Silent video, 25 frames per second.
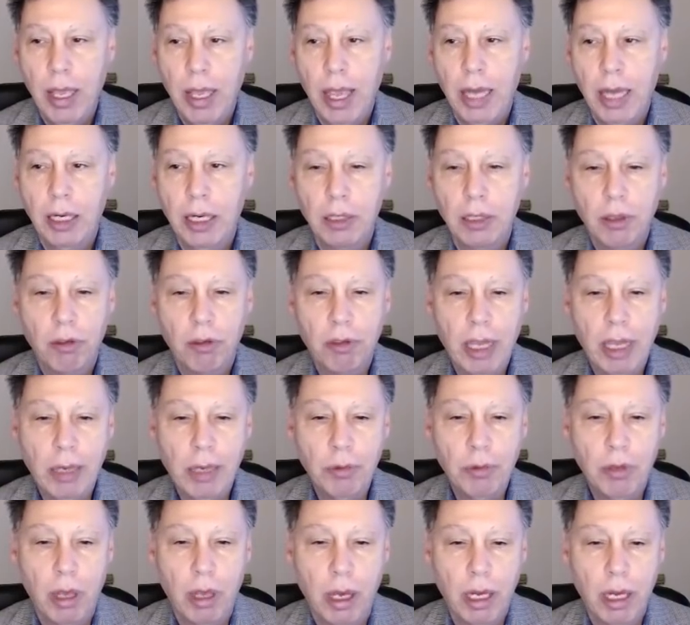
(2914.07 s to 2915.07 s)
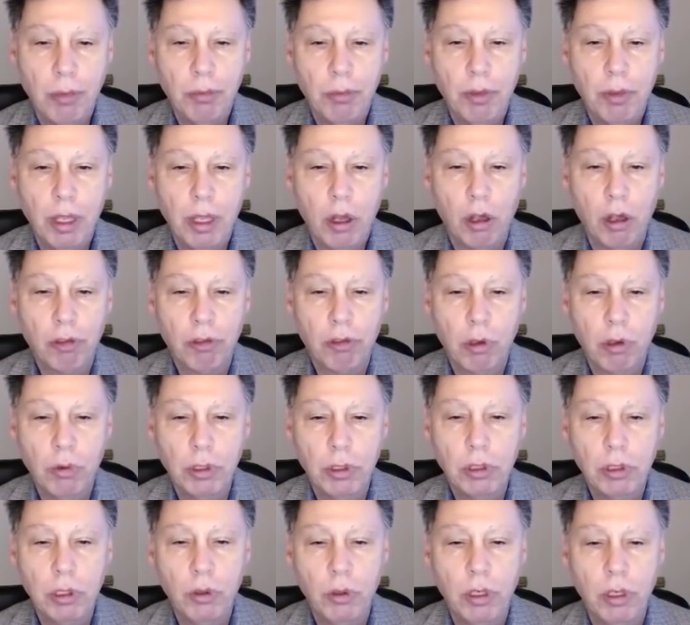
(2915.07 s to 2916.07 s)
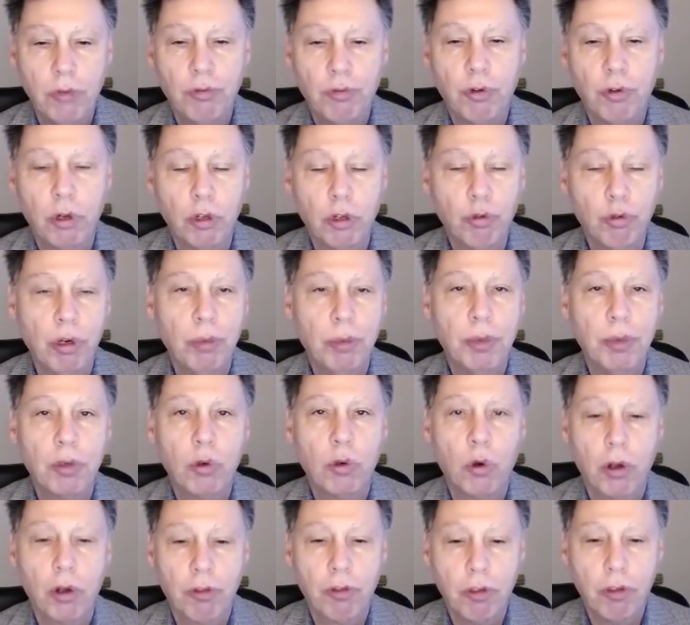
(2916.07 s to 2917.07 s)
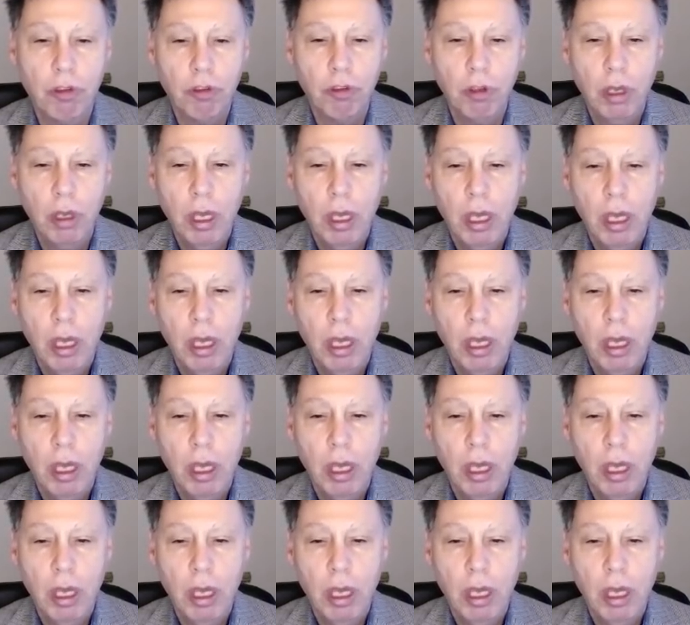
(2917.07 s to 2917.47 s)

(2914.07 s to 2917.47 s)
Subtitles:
and at the same time, they also included full treatment courses